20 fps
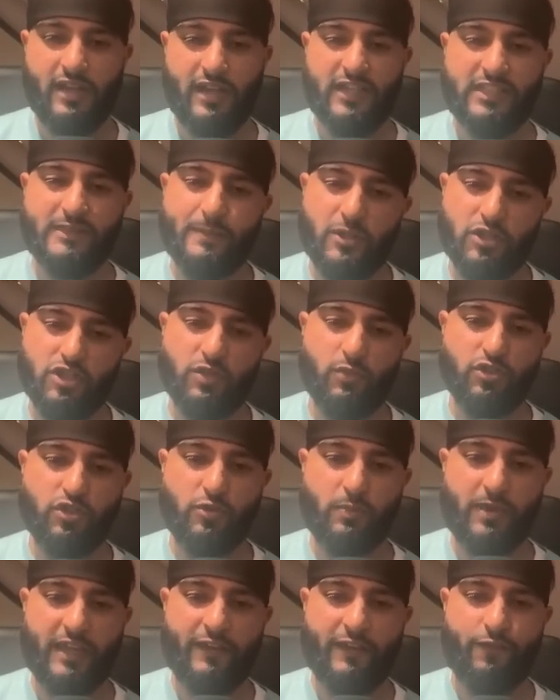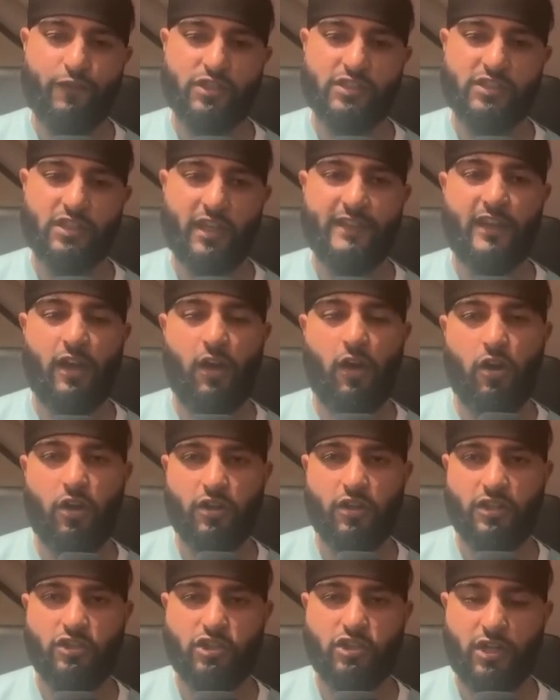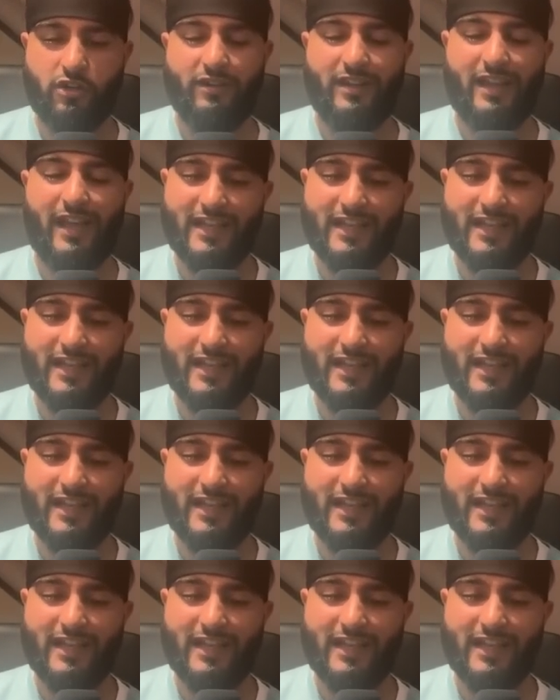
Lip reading: especially when you're playing for a side that aren't going to generate